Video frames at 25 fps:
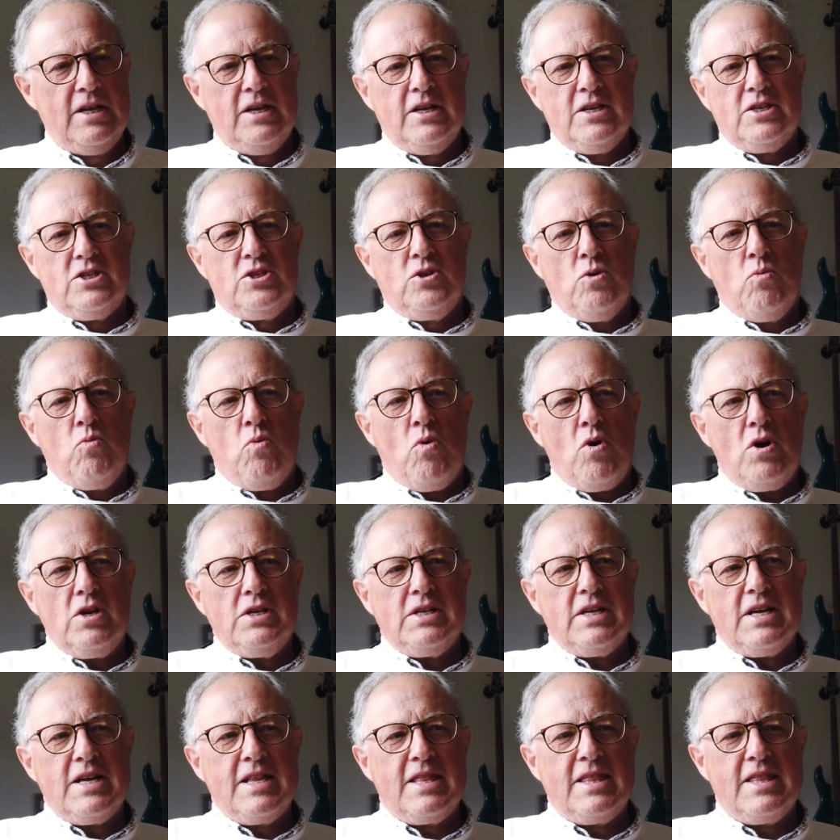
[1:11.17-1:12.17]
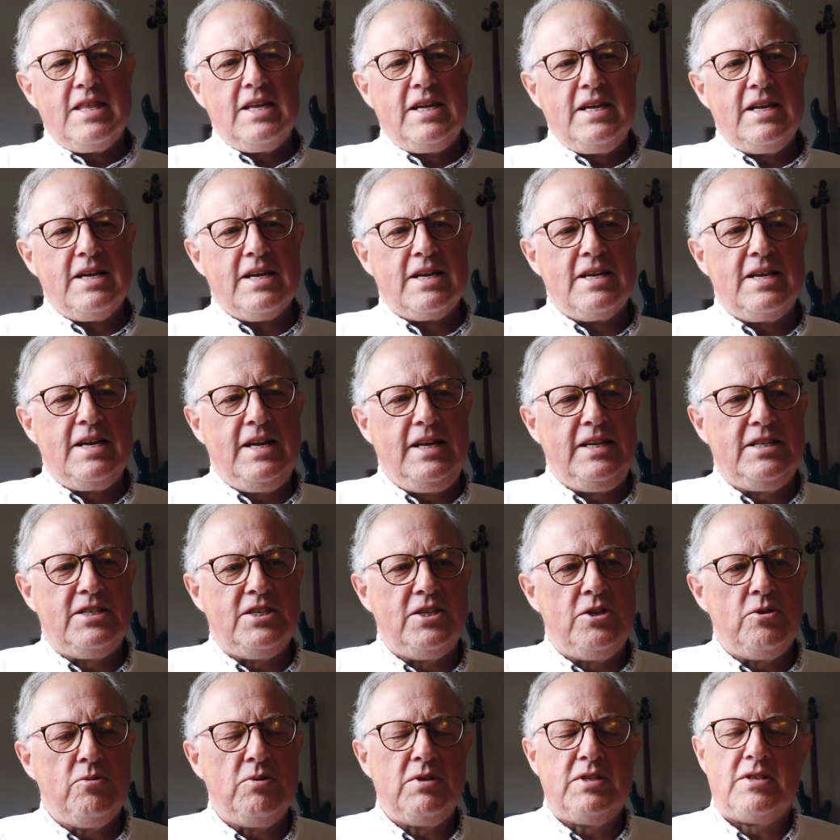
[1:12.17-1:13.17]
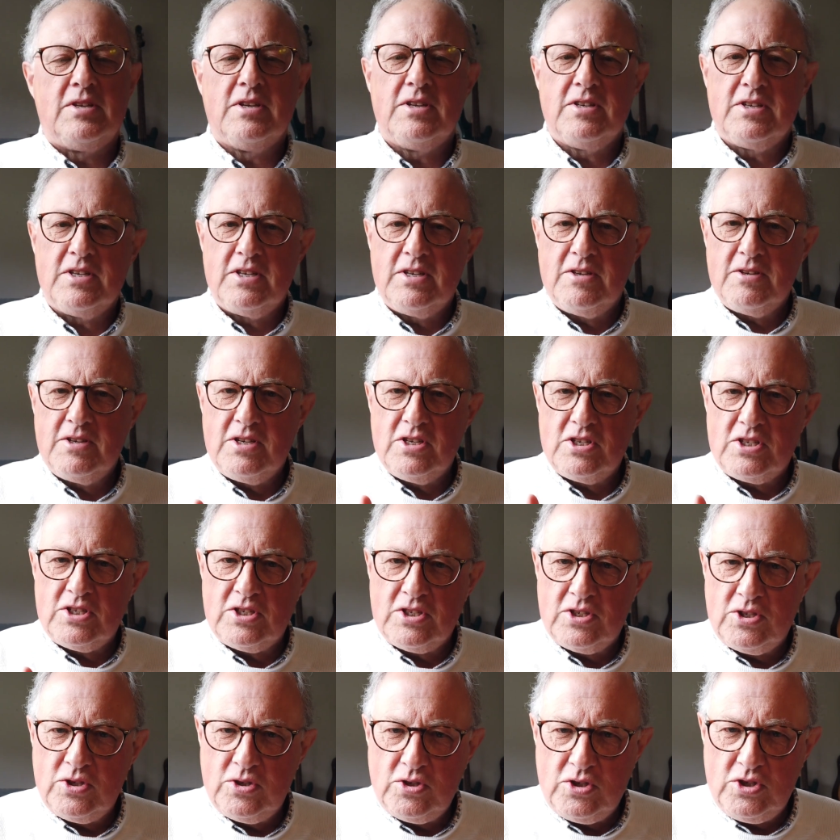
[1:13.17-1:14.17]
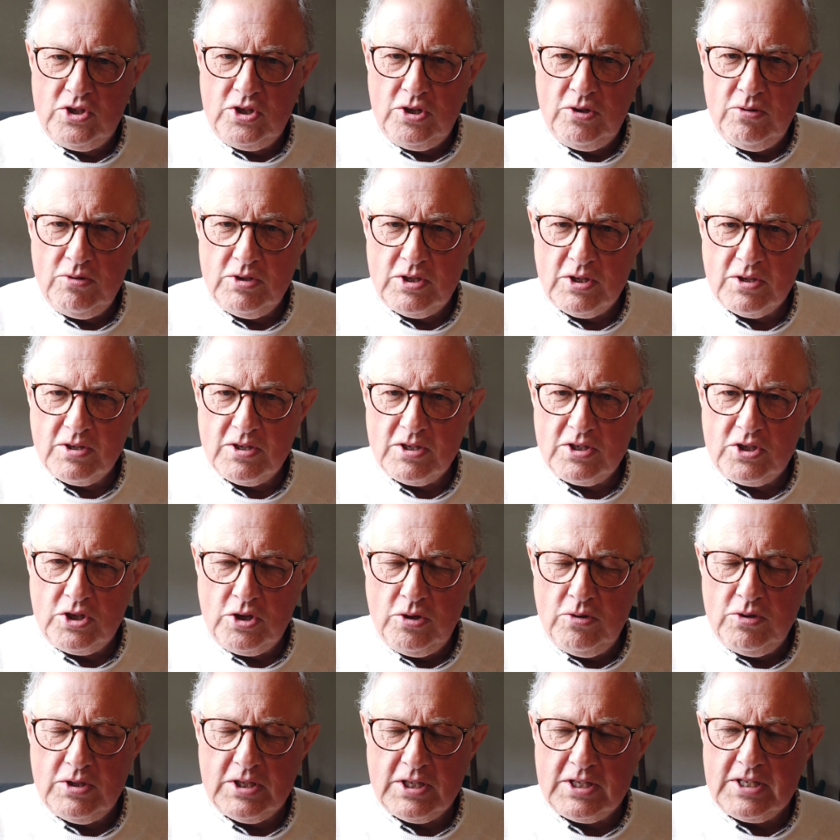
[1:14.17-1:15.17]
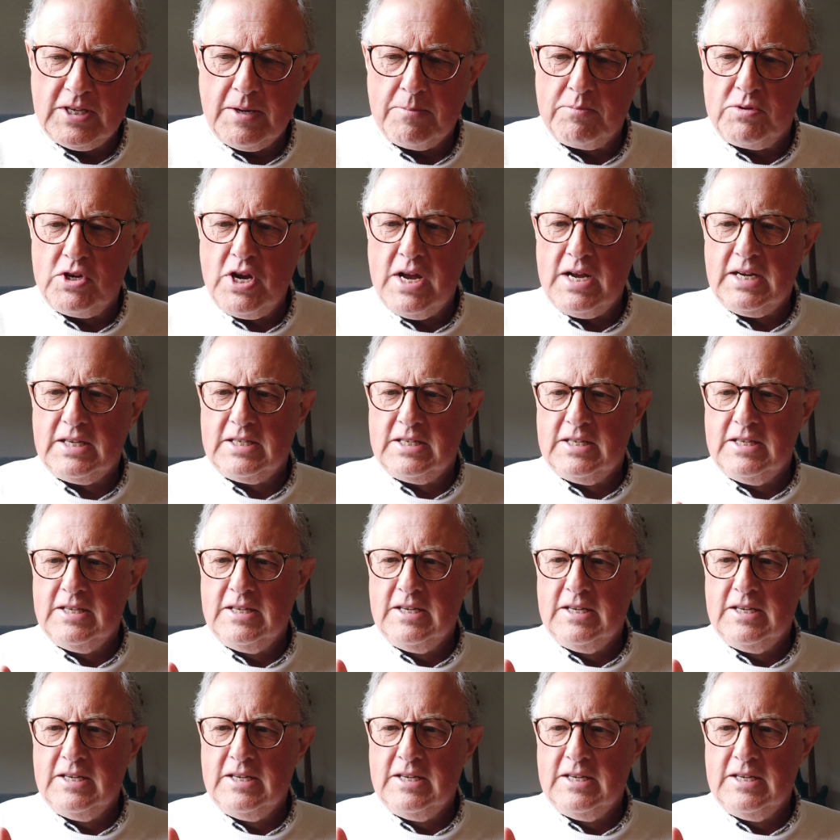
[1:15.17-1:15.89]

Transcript: So what I think I need to do is choose a subject,